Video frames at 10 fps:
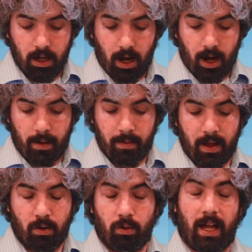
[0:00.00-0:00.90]
Um,
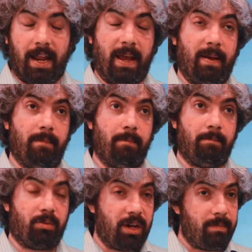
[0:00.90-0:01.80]
Google had a
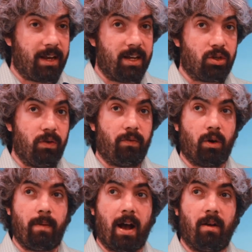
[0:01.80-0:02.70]
pretty big issue
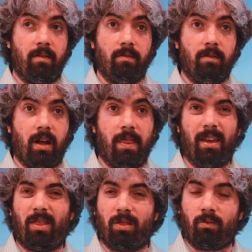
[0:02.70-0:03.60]
for about, I
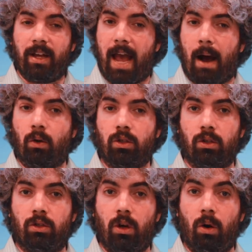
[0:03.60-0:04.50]
think, three hours
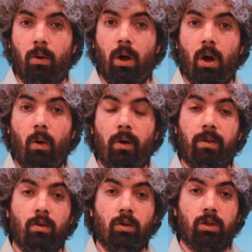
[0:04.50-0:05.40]
or so
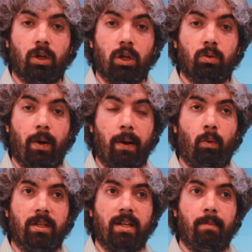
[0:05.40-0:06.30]
with Google Search, where it
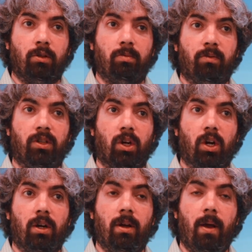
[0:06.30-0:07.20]
wasn't able to
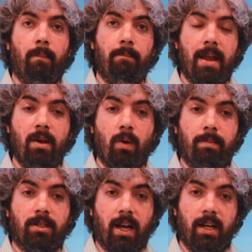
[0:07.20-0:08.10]
return many
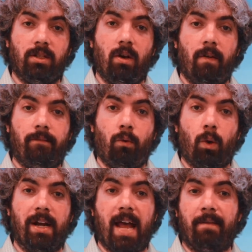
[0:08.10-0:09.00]
websites
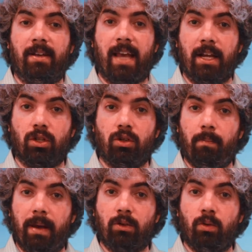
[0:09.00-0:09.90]
for
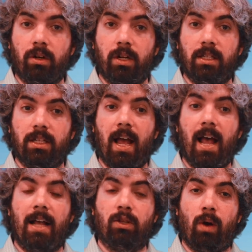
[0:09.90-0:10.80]
navigational-based queries,
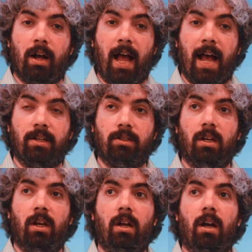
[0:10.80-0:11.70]
as well
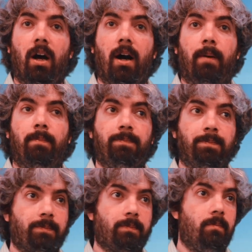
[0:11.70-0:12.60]
as
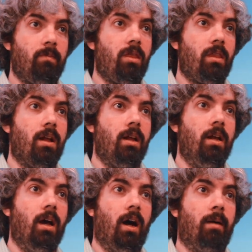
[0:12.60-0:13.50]
um,
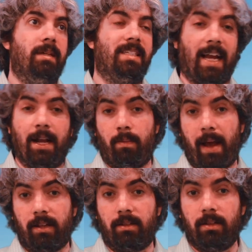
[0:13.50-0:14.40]
um, site
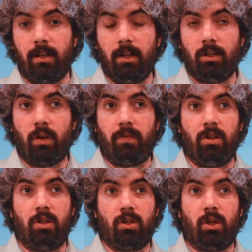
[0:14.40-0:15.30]
commands. So if you
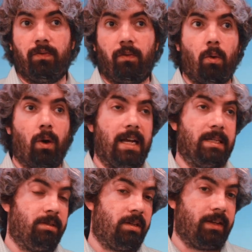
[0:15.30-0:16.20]
did a search for a
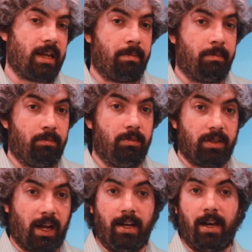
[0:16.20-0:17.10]
specific type of
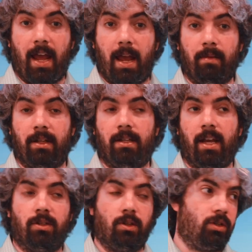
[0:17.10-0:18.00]
site name, let's
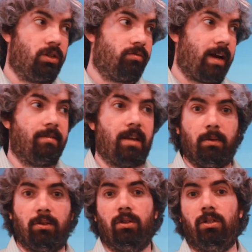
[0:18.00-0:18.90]
say Search Engine
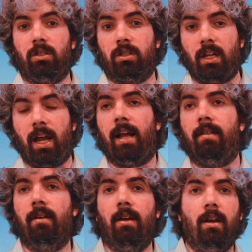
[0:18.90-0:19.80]
Roundtable, Search Engine
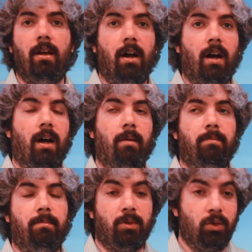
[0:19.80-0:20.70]
Land,
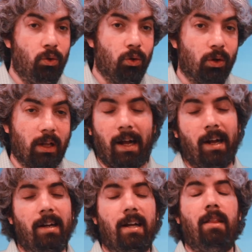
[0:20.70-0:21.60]
um, Google,
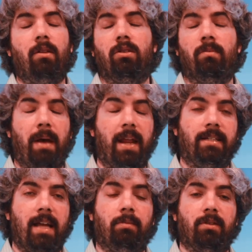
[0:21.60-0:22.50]
uh, those are bad
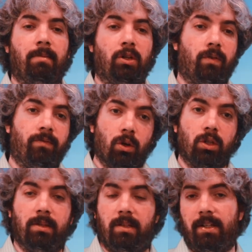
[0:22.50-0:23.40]
examples. I'm not sure if
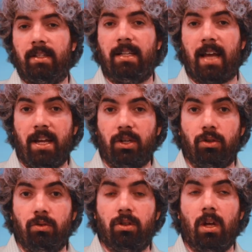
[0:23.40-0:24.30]
those specific sites had
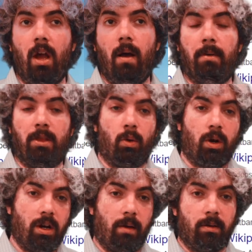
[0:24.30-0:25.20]
issues, but there were
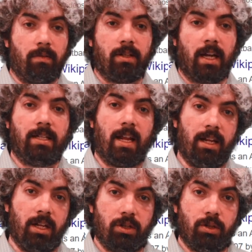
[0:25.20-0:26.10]
a number of sites that
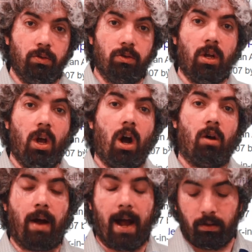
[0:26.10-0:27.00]
had issues
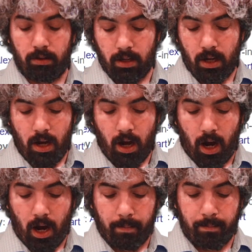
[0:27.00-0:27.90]
around
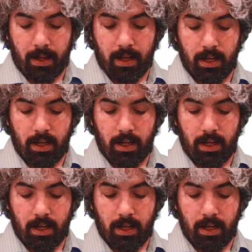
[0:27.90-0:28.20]
um,